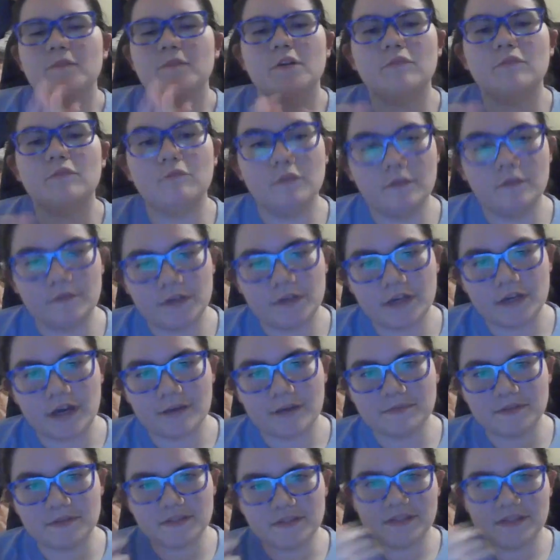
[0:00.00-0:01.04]
Wolverine
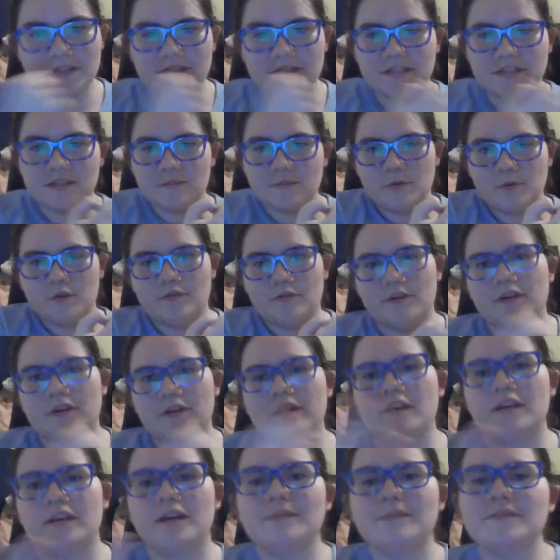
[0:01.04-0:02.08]
comes into the movie.
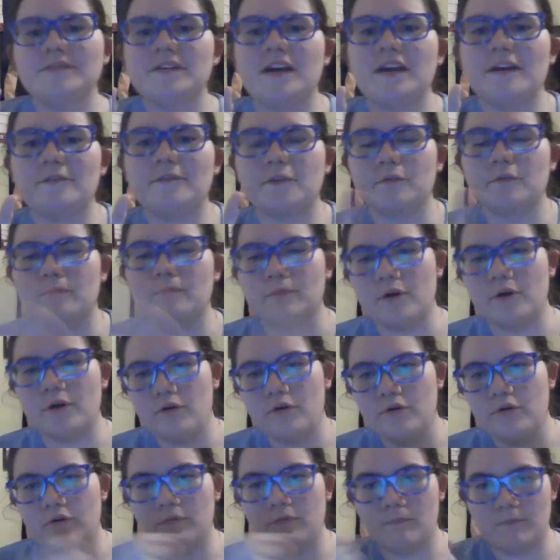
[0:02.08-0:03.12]
He comes in after
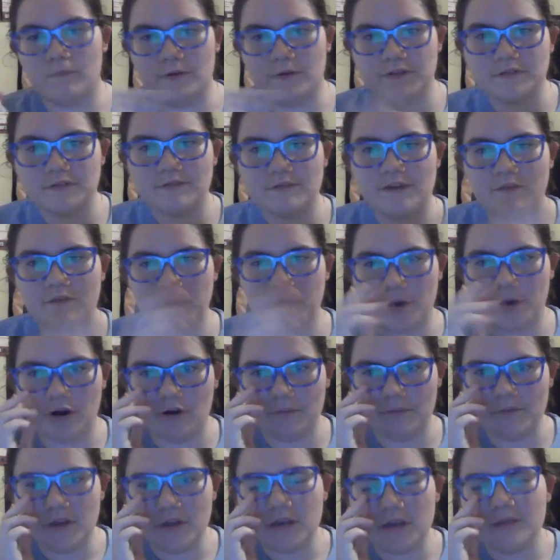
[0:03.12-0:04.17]
Rogue runs away from
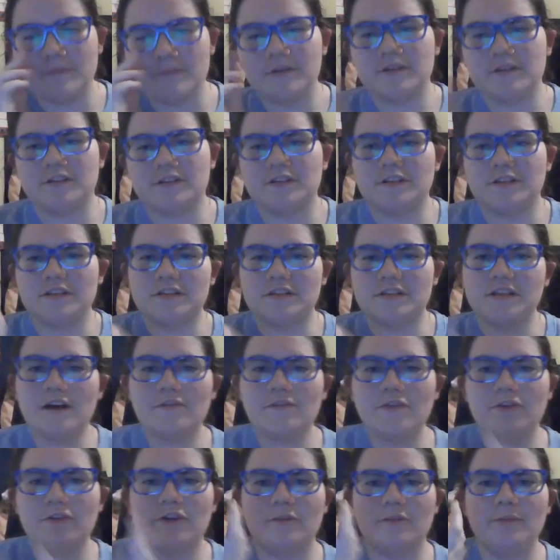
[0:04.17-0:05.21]
home because she
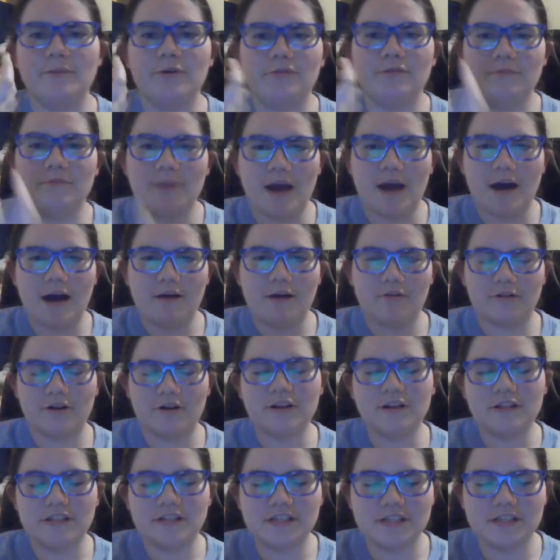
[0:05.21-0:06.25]
discovered her mutant power
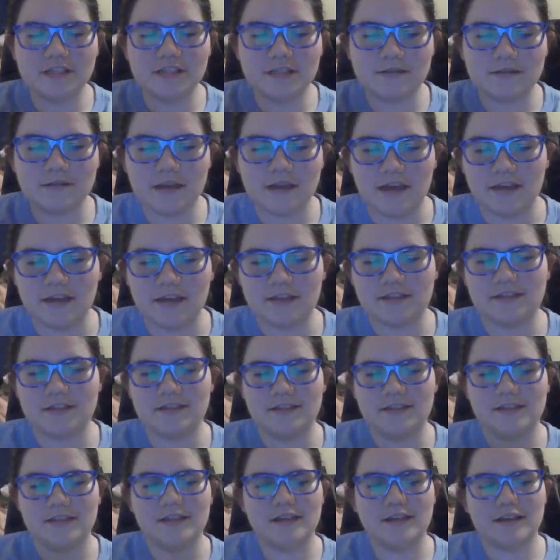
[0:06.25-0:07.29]
and she's
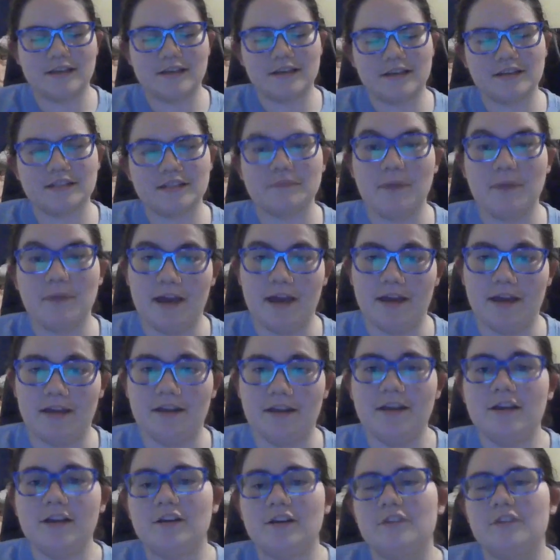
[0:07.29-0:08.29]
angsty and it's bad.